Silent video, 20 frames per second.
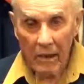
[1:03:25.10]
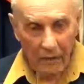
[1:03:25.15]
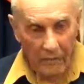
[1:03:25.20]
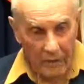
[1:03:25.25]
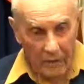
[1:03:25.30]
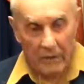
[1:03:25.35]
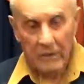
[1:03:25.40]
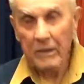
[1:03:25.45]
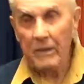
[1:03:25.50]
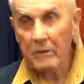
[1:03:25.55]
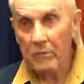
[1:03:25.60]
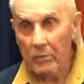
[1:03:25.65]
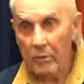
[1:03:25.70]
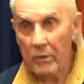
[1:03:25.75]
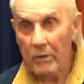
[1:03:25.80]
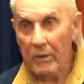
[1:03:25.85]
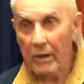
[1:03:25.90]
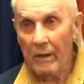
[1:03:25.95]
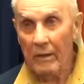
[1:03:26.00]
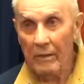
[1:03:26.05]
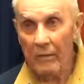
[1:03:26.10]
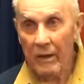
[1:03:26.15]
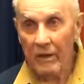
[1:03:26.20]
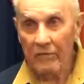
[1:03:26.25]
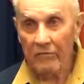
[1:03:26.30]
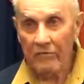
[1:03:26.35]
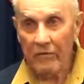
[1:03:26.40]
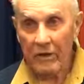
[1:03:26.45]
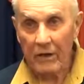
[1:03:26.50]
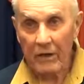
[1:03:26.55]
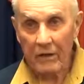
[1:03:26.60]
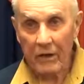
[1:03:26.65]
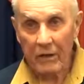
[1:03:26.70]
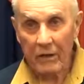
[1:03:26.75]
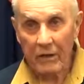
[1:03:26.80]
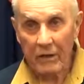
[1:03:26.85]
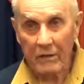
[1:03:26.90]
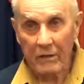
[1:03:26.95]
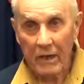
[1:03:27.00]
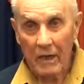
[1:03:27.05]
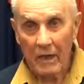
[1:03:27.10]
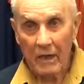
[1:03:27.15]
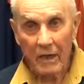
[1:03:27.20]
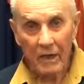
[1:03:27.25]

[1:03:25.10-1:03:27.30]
and they did with their feet on it.